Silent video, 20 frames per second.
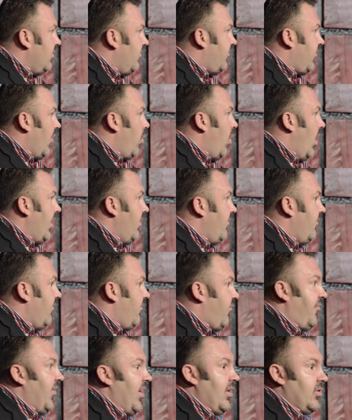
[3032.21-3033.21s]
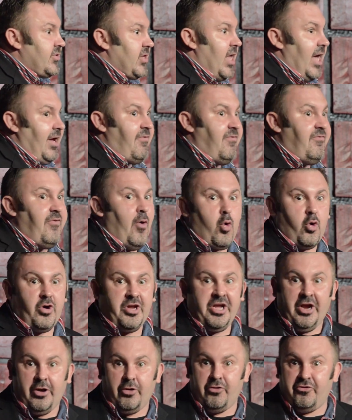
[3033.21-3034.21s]
for what feels like 4
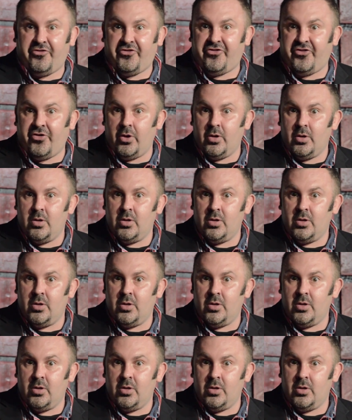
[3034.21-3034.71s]
years.